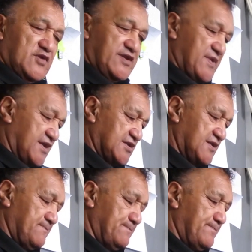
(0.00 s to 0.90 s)
Willie
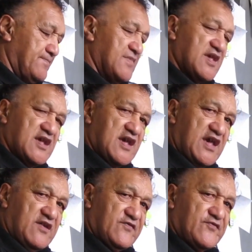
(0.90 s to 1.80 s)
Pater
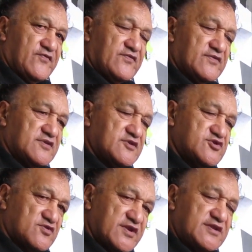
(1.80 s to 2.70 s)
have
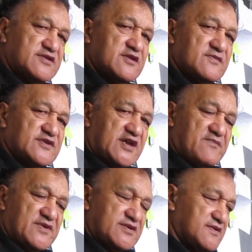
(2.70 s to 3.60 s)
joined the
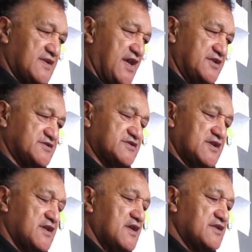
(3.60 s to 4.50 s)
government as
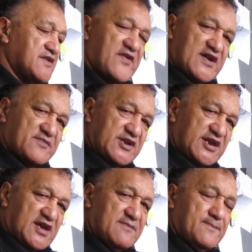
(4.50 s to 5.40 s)
the
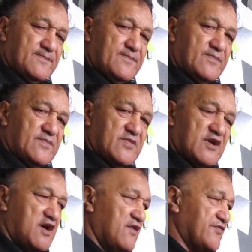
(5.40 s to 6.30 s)
Whakamininga
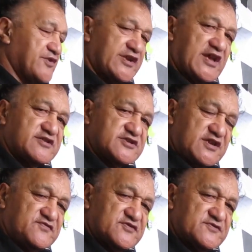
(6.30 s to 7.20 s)
of 38
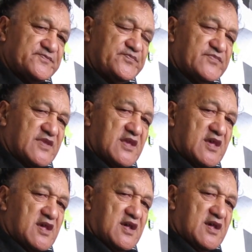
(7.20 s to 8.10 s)
chiefs.
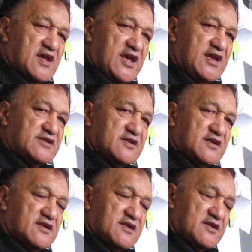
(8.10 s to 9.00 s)
And
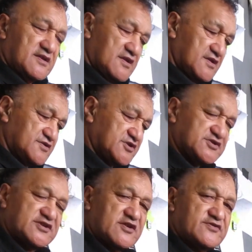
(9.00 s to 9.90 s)

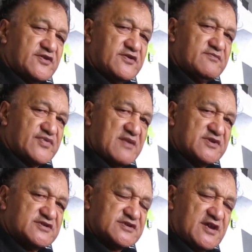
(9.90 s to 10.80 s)
Jacinda Adern, Prime
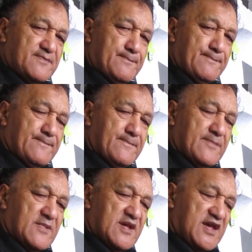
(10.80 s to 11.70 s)
Minister,
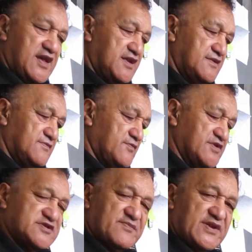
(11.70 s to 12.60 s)
and
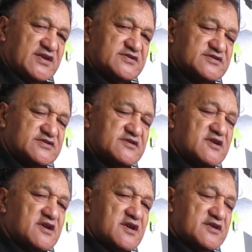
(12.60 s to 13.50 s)
Winston Peters,
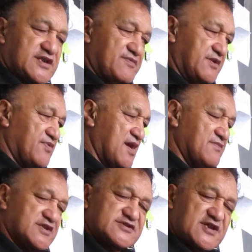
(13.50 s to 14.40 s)
Deputy
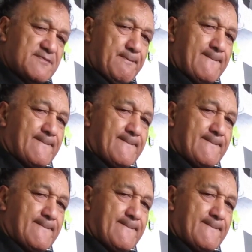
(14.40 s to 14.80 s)
Prime Minister,